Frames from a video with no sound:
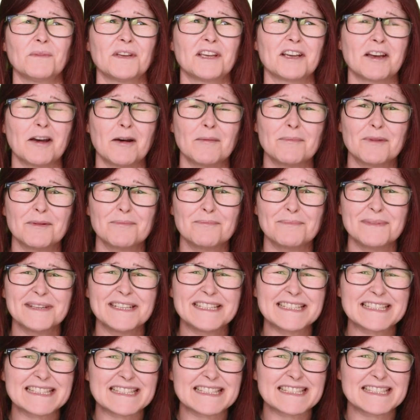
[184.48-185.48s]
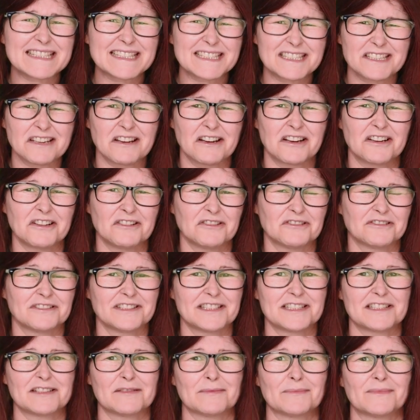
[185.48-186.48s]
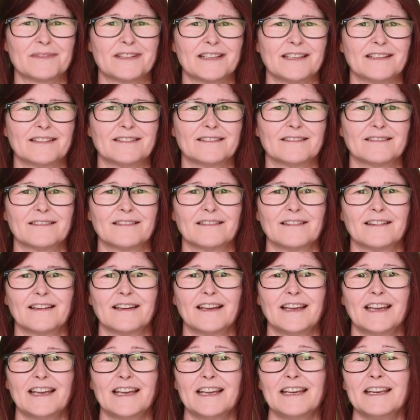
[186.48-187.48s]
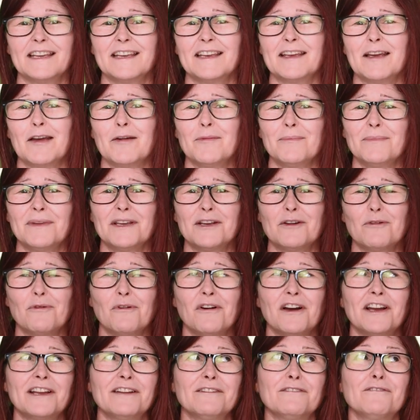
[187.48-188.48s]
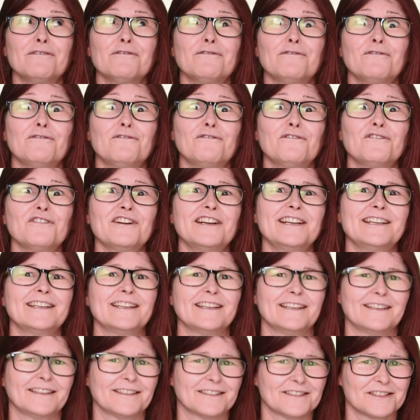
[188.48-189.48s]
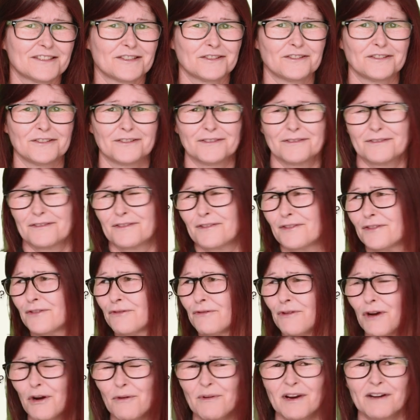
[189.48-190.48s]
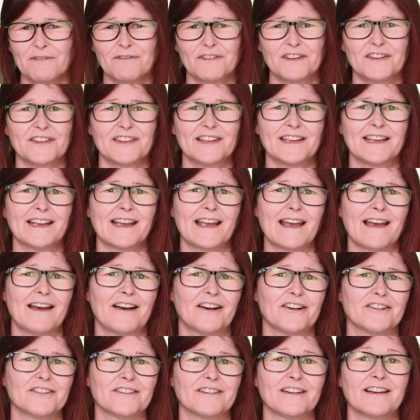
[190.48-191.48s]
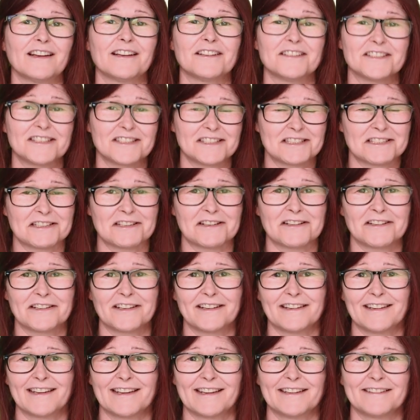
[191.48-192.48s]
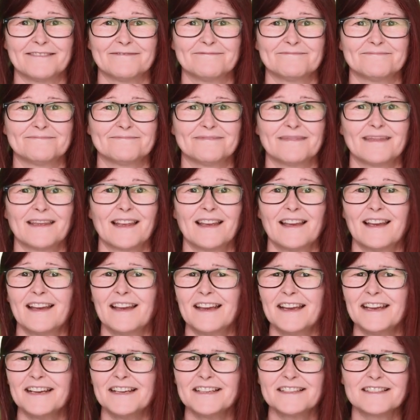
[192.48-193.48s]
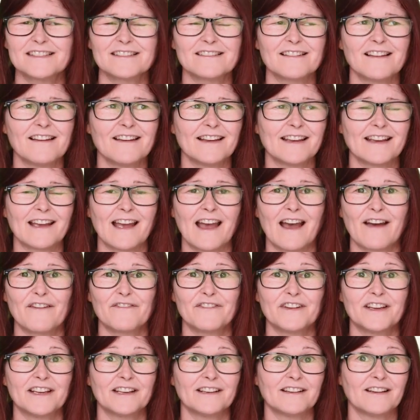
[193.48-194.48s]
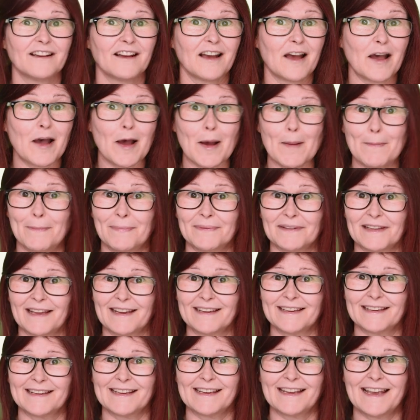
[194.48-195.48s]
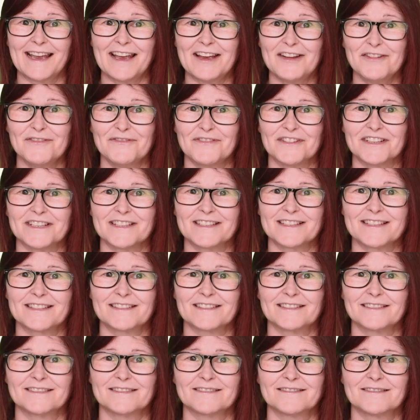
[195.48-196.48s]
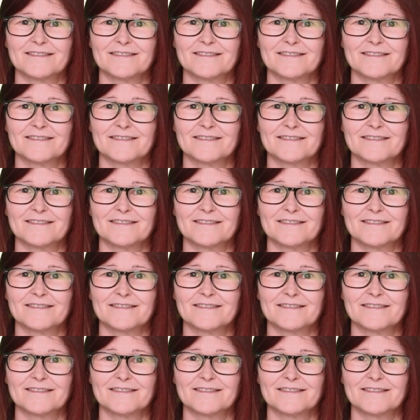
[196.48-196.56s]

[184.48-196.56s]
become a bit stuck on something. It can be quite freeing to throw everything out and start again. It's like having a blank canvas.